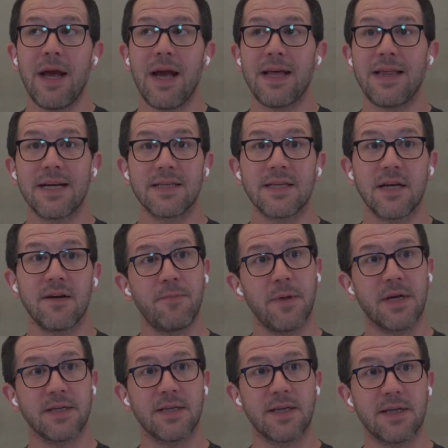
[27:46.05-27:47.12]
And that's tough,
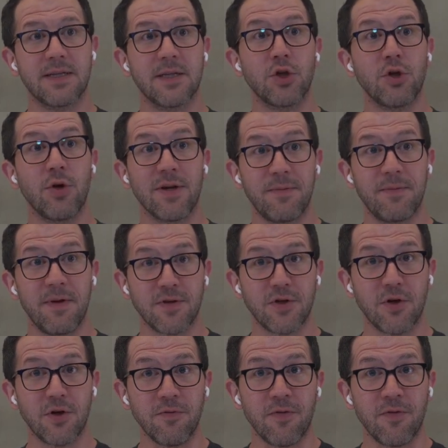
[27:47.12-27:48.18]
because that says you have to be of a
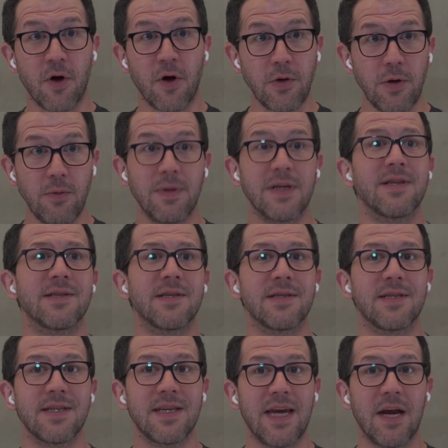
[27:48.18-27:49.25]
certain volume. It
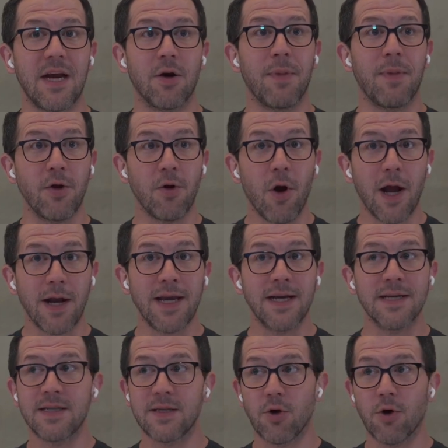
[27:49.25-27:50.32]
doesn't care about your
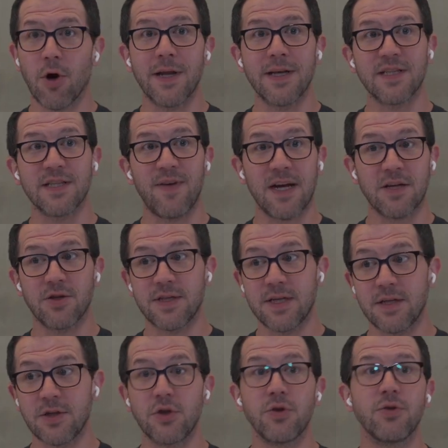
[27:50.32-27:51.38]
audience. Your audience factors
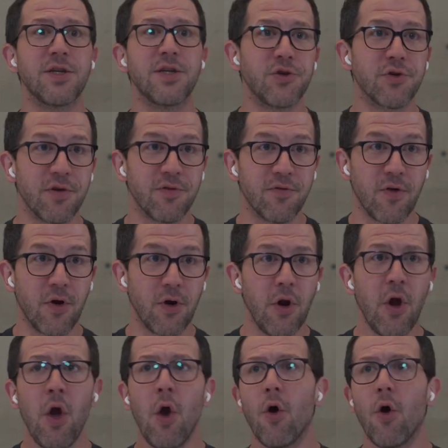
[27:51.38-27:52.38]
into, did you convert?